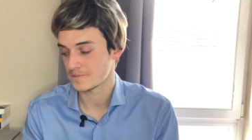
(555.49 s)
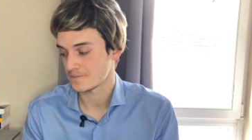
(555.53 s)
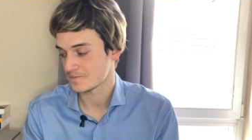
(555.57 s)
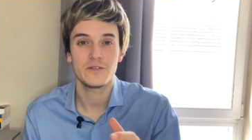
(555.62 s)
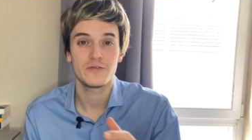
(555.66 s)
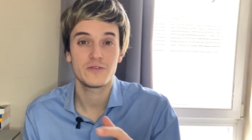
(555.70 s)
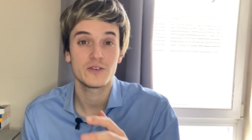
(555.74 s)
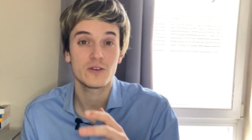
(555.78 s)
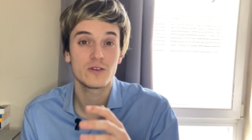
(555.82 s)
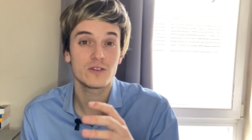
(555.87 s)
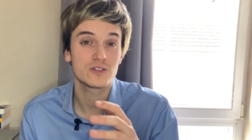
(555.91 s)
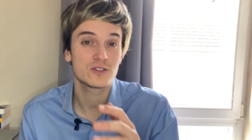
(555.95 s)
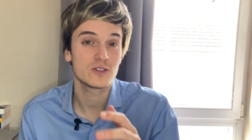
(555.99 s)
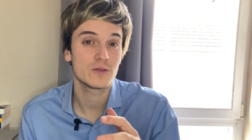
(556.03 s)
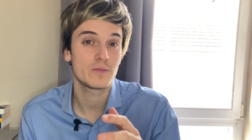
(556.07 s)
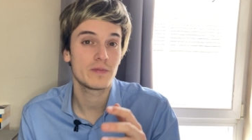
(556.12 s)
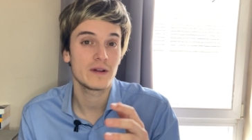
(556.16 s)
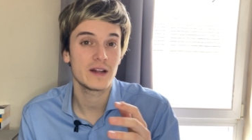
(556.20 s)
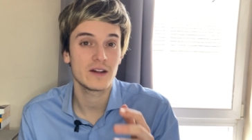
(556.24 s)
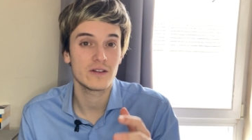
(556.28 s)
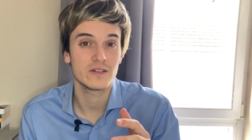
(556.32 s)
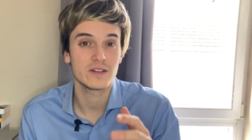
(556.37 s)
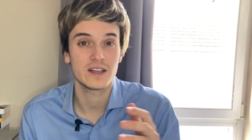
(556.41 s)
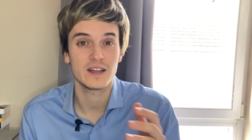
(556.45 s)
If you also
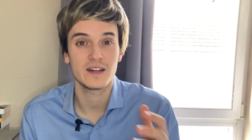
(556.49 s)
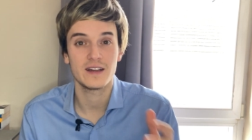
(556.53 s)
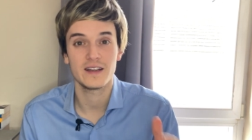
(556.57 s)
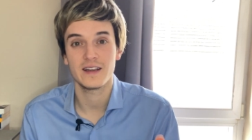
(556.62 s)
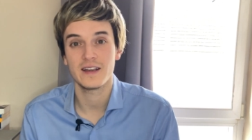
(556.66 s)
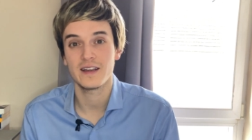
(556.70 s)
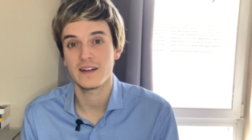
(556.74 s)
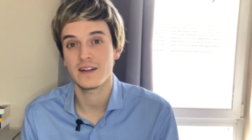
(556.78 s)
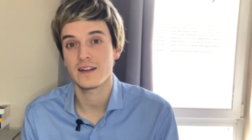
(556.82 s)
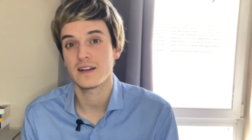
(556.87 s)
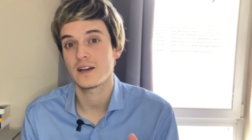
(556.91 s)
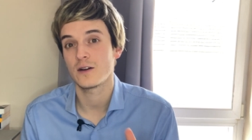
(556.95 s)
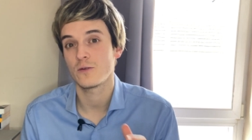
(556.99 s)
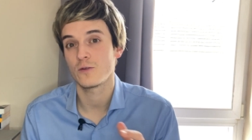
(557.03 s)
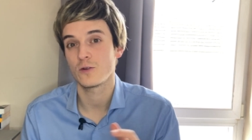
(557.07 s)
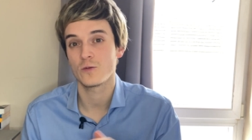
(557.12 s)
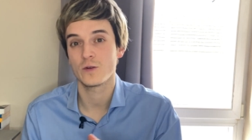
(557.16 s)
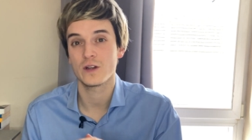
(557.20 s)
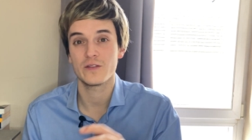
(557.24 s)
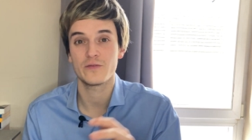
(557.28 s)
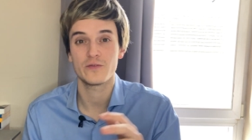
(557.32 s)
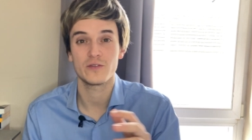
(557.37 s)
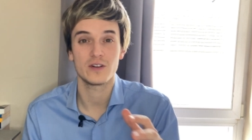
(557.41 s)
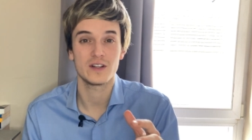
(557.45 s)
plan on getting in, I would
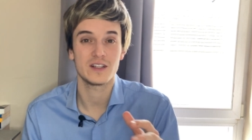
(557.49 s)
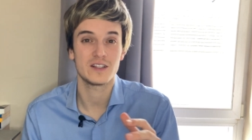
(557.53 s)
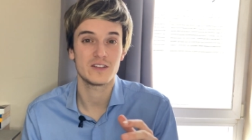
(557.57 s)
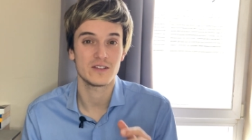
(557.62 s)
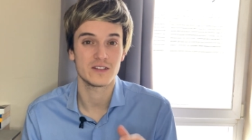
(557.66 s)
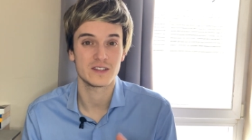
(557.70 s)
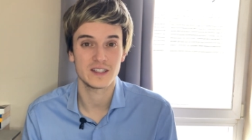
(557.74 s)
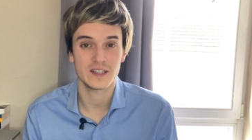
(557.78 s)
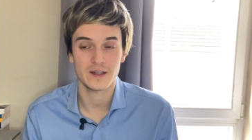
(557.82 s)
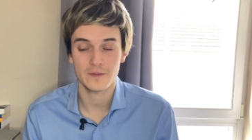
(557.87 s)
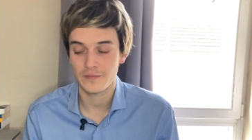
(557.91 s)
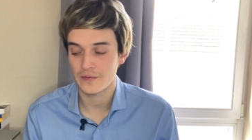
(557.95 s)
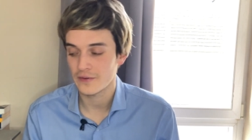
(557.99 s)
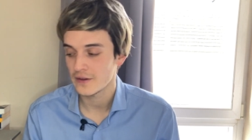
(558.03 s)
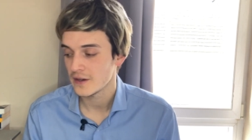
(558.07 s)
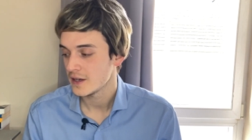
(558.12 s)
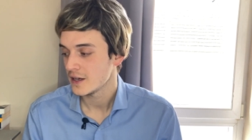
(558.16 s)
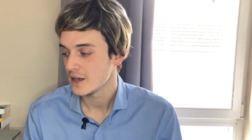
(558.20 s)
wait for a little dip.